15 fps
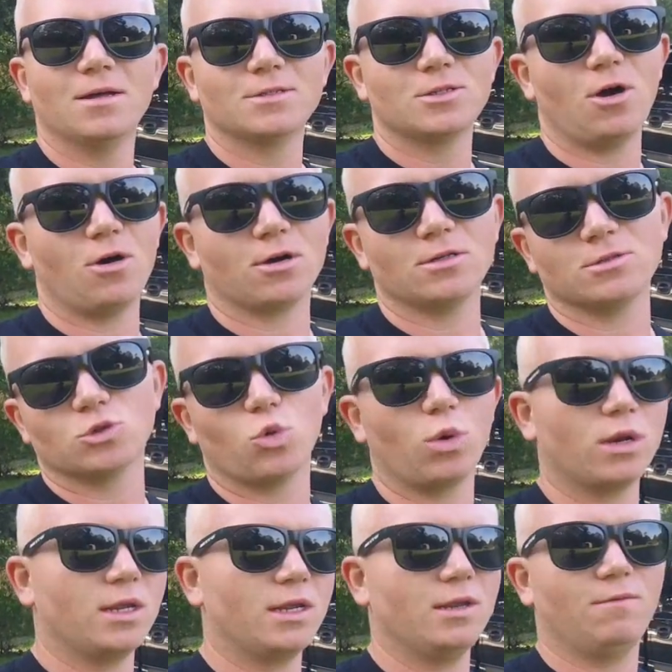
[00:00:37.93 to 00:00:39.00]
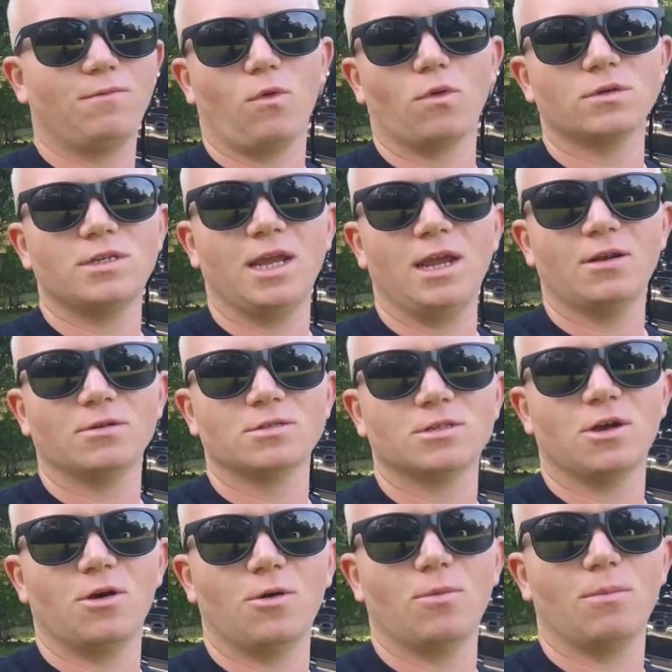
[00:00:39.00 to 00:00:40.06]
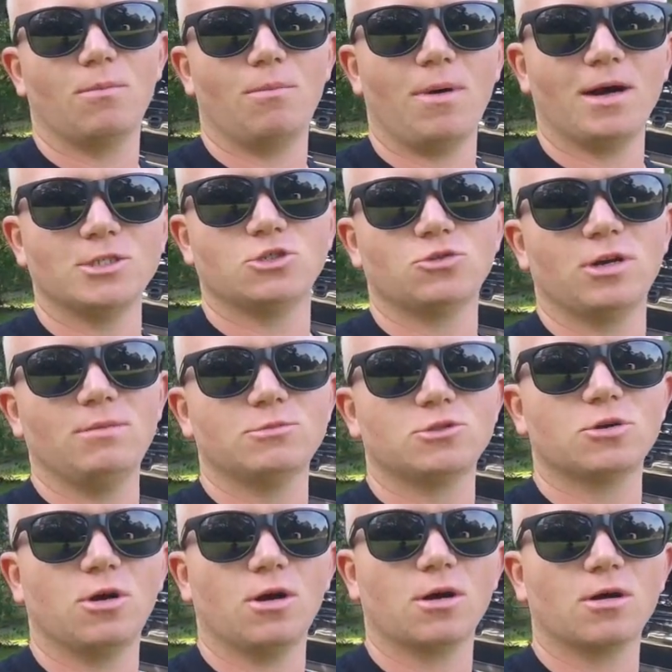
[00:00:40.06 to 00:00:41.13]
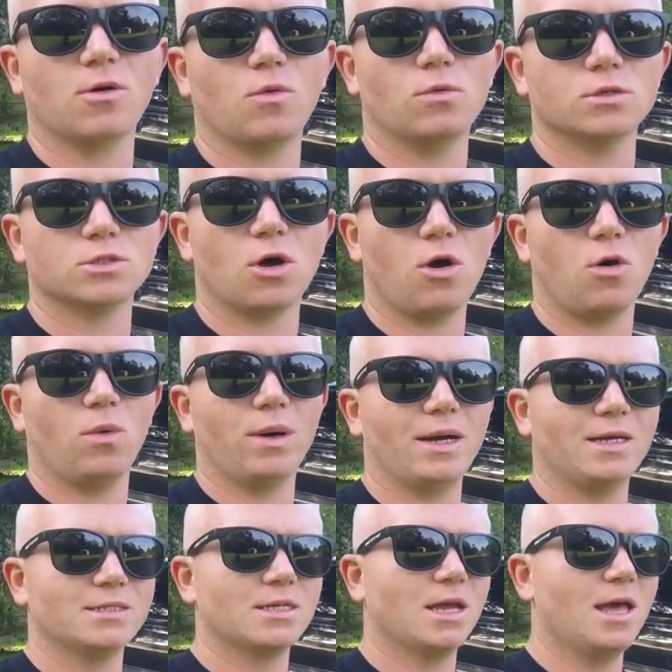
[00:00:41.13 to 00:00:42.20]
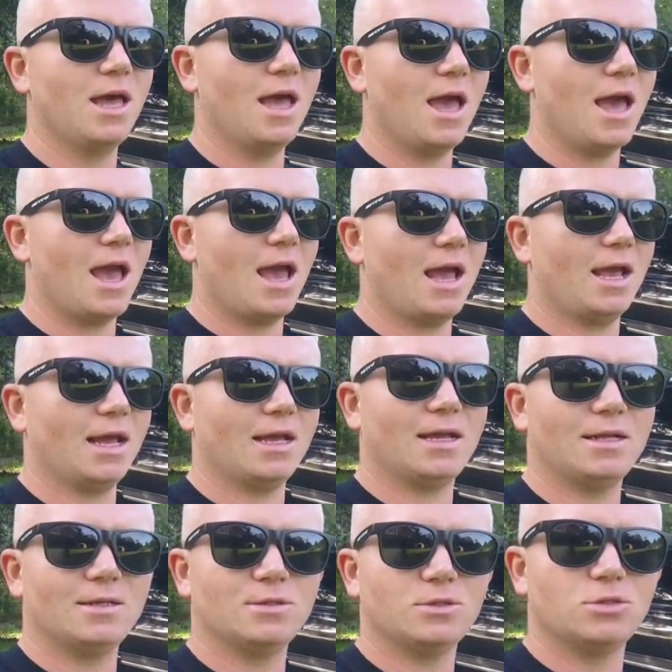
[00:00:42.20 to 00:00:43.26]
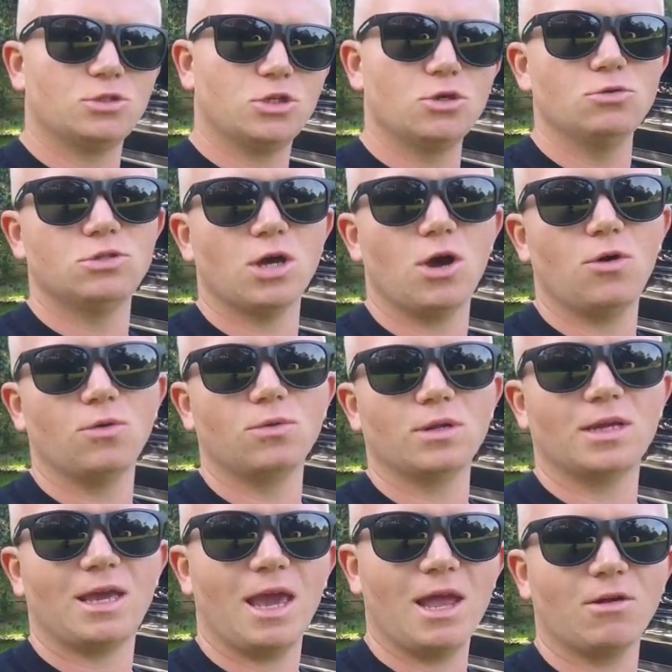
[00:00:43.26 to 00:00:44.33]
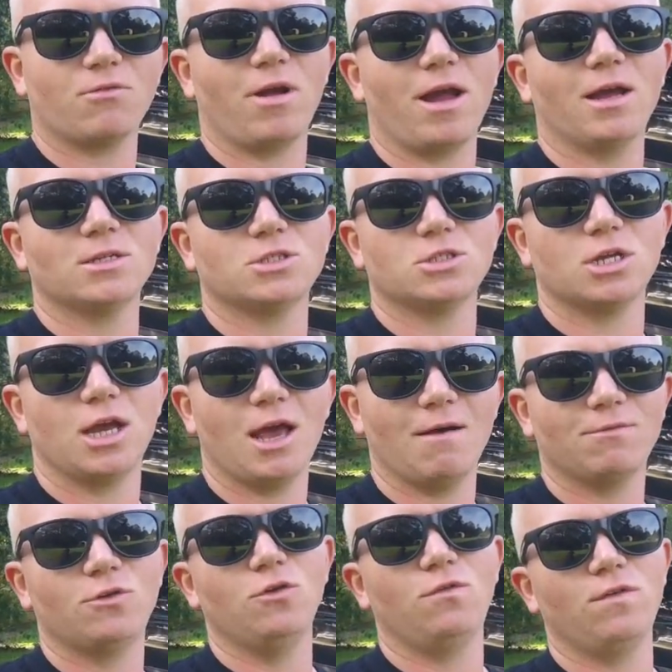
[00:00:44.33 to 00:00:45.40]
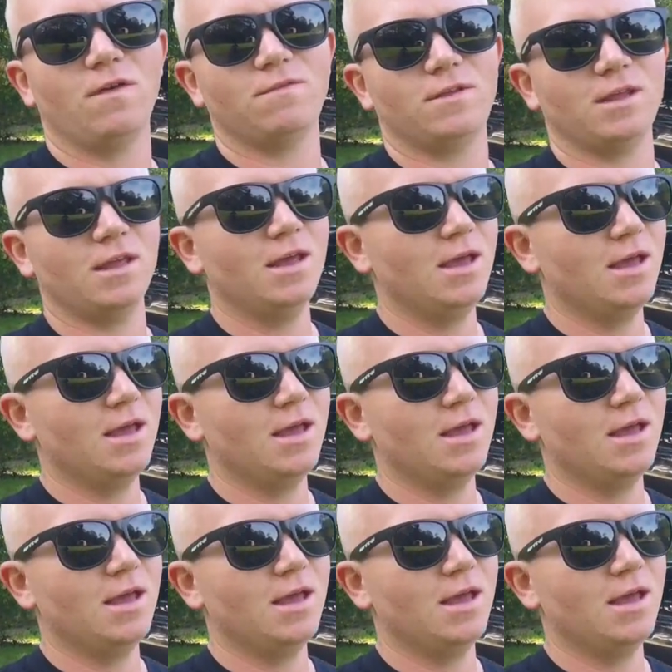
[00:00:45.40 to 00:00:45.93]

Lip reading: talking 2014 or so, my dream truck was always a two-tone King Ranch F-250.